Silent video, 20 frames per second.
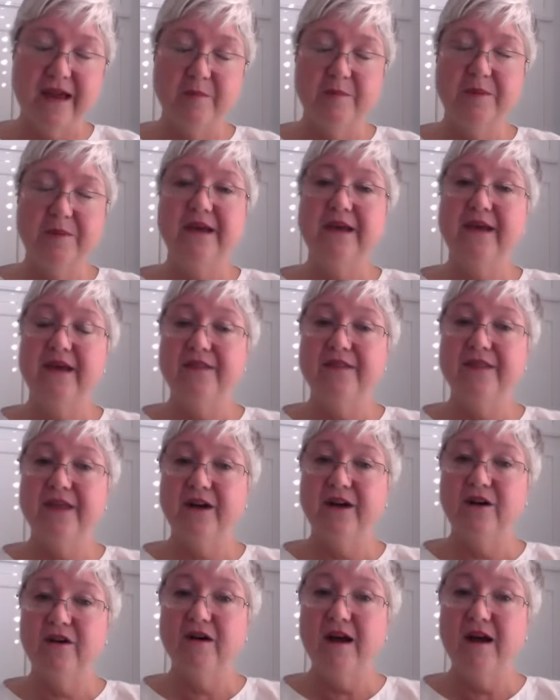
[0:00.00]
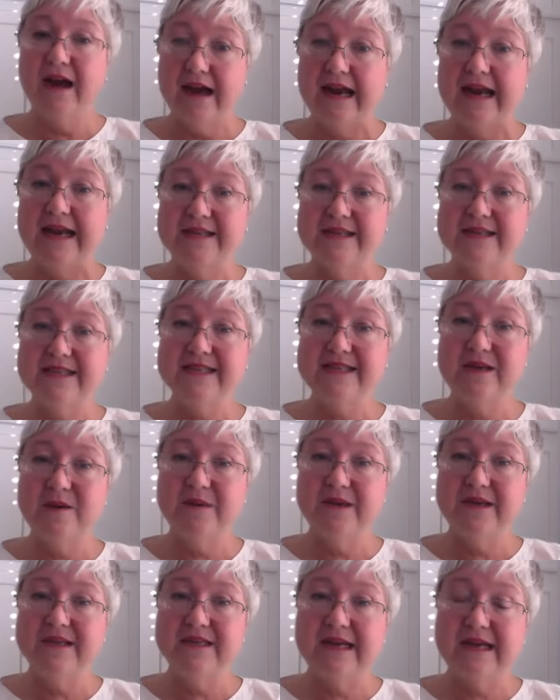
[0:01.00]
hemp that are high in
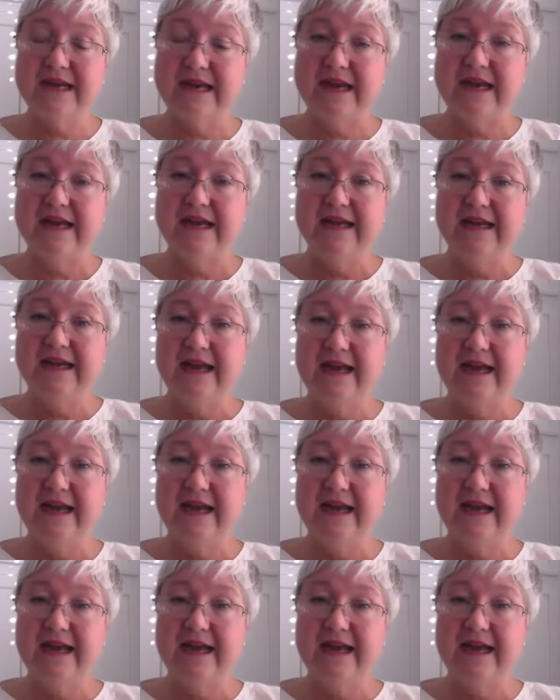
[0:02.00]
CBD.